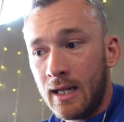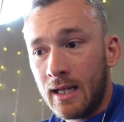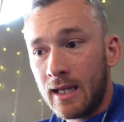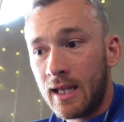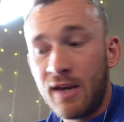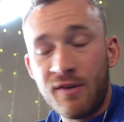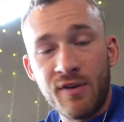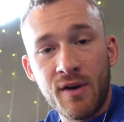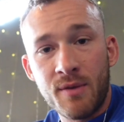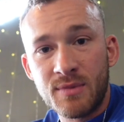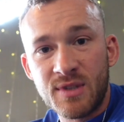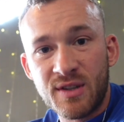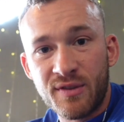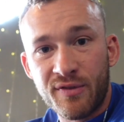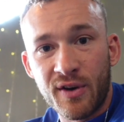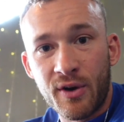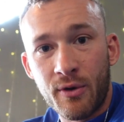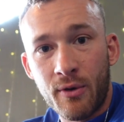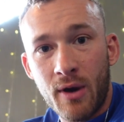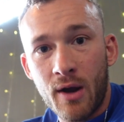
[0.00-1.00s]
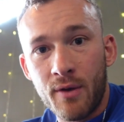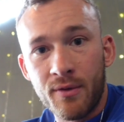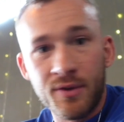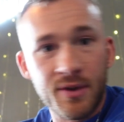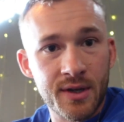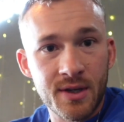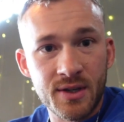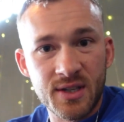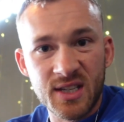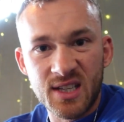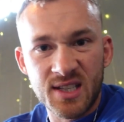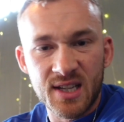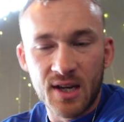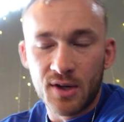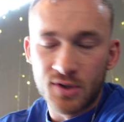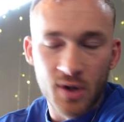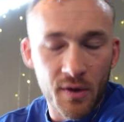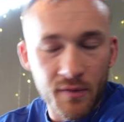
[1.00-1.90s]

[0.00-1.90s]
leave him to figure out the details.